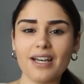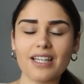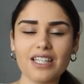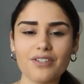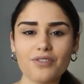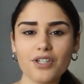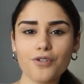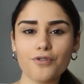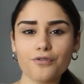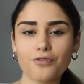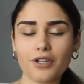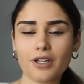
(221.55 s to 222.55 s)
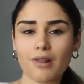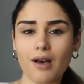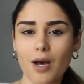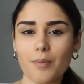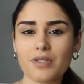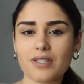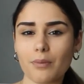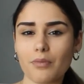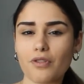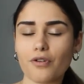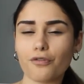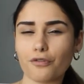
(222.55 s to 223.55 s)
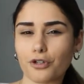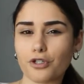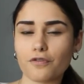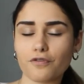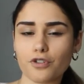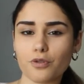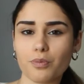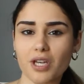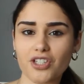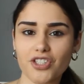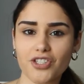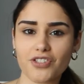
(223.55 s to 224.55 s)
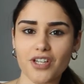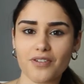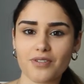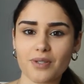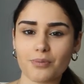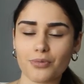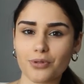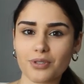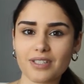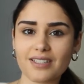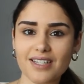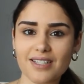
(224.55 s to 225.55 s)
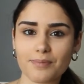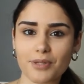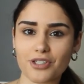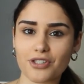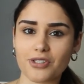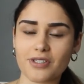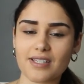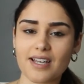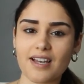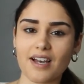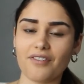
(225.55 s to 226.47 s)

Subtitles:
even fill up some of the first few pages of some really nice pictures